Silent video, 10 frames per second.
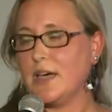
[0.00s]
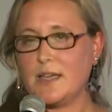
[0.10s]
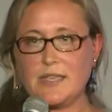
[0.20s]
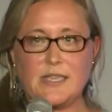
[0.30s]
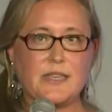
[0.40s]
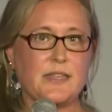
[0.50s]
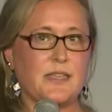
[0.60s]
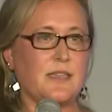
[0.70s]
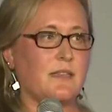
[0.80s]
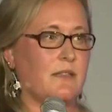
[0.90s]

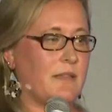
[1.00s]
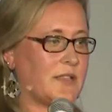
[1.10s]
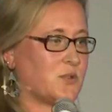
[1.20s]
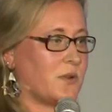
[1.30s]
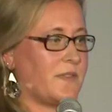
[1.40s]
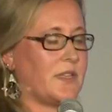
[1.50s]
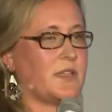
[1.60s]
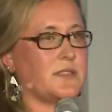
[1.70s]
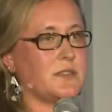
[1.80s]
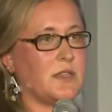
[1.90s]
eating, and that sort of thing
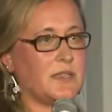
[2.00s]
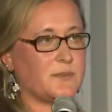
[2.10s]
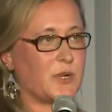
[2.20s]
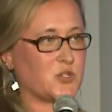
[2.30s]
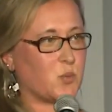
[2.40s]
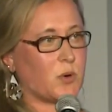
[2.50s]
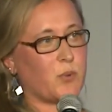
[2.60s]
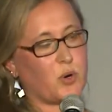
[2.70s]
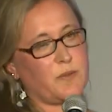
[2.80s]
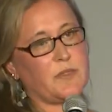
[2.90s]
is much more
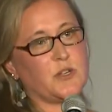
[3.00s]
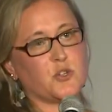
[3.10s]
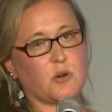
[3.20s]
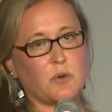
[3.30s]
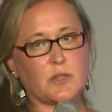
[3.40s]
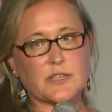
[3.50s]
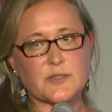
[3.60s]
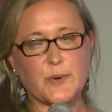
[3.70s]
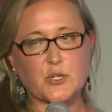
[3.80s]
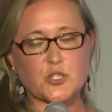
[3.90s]
important than dermal
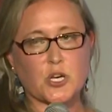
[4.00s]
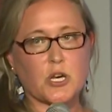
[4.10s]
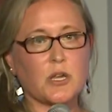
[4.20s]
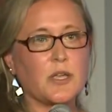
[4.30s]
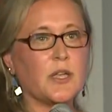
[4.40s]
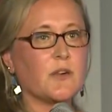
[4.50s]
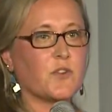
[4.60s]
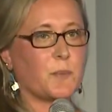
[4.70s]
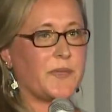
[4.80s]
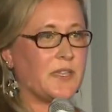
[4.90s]
exposure.
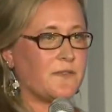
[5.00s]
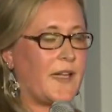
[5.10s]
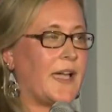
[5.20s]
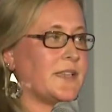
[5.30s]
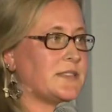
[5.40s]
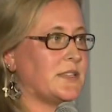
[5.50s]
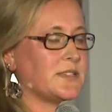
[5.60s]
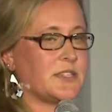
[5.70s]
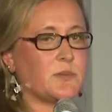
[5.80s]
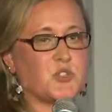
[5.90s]
For PFAS, the
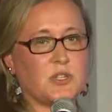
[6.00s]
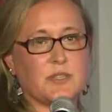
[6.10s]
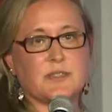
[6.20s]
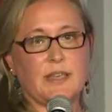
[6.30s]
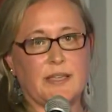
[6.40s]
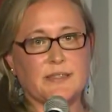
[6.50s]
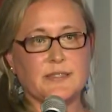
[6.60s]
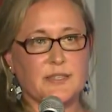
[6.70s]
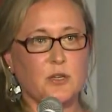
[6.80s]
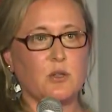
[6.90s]
assumption is that
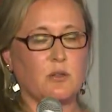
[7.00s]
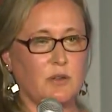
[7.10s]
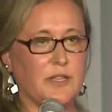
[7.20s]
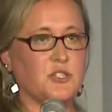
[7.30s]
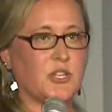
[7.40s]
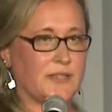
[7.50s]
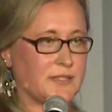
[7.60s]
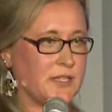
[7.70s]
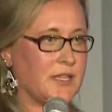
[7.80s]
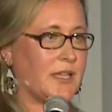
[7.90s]
still
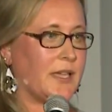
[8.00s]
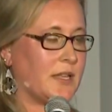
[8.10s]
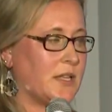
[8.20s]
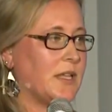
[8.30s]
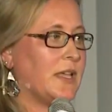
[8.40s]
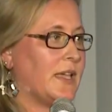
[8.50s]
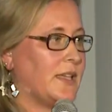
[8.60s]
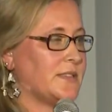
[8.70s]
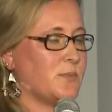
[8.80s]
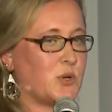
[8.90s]
ingesting it
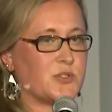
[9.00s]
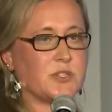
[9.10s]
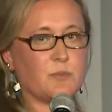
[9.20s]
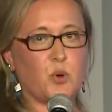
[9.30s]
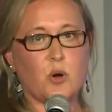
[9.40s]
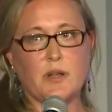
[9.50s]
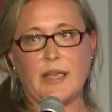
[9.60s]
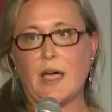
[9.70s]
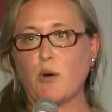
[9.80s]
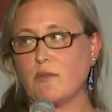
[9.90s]
is most important.
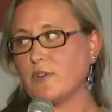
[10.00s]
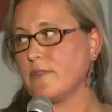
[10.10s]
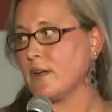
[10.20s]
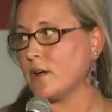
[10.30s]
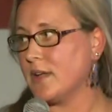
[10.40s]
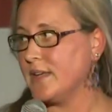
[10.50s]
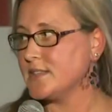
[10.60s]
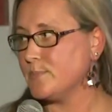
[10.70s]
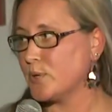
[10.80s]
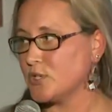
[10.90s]
However, there
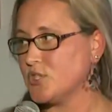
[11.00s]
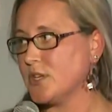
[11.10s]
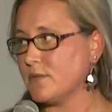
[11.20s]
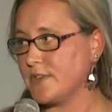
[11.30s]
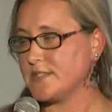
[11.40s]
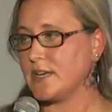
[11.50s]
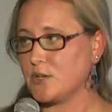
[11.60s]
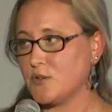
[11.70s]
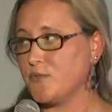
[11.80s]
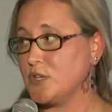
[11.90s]
is burgeoning
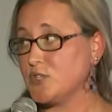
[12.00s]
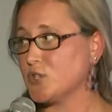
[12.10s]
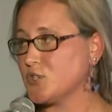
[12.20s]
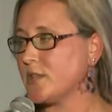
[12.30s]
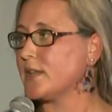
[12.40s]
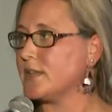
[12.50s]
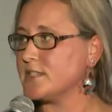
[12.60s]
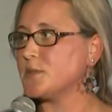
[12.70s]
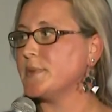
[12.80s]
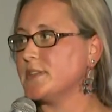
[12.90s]
research that
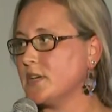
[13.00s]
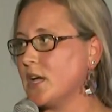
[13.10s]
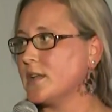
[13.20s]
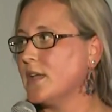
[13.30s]
needs to be done